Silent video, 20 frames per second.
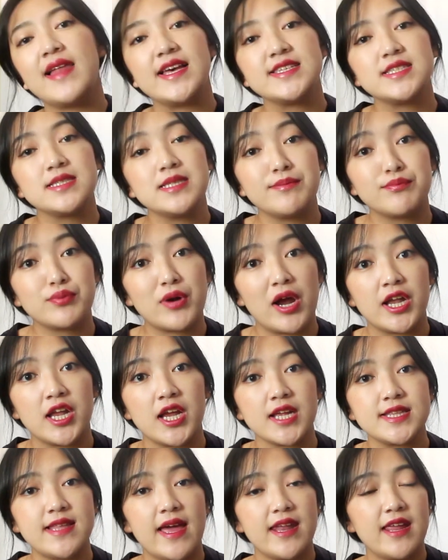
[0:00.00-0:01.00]
last lip
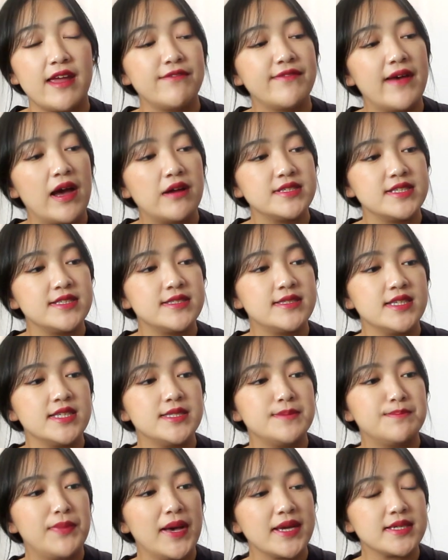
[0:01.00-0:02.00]
product that I found is
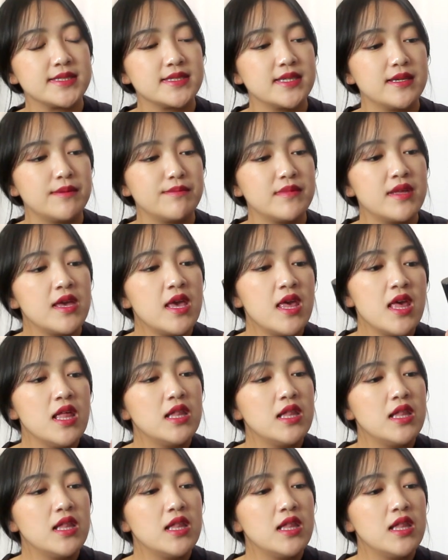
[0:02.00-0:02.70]
this Buxom